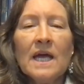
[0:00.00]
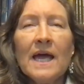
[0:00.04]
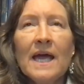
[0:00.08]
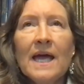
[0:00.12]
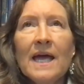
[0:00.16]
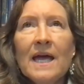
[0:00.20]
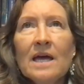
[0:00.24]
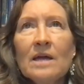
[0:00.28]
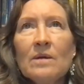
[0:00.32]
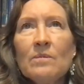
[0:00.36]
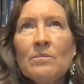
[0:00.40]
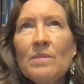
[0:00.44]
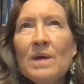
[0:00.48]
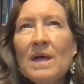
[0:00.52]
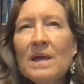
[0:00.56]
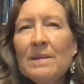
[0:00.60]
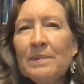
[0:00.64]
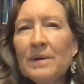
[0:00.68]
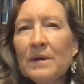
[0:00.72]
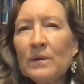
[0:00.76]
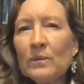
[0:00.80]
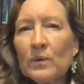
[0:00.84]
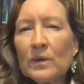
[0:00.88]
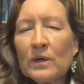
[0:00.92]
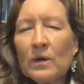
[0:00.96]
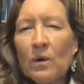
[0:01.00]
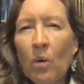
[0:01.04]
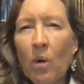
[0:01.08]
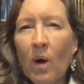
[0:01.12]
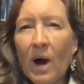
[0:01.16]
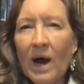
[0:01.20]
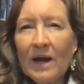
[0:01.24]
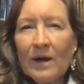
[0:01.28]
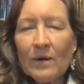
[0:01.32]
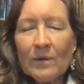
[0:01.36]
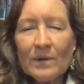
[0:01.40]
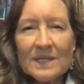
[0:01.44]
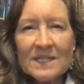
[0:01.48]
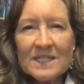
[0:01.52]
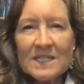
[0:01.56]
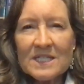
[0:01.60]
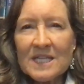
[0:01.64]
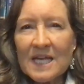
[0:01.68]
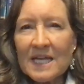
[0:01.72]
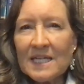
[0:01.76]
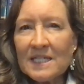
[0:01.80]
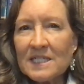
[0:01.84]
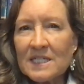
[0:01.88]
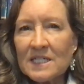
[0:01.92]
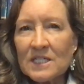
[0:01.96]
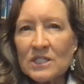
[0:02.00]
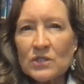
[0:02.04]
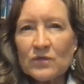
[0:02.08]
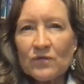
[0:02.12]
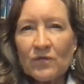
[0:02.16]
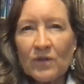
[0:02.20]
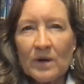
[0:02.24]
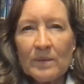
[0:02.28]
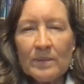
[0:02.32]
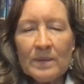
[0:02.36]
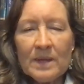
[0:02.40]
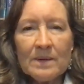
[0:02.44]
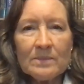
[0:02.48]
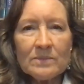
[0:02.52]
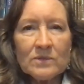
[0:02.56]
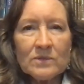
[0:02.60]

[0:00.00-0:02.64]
and maybe require a sentence from them.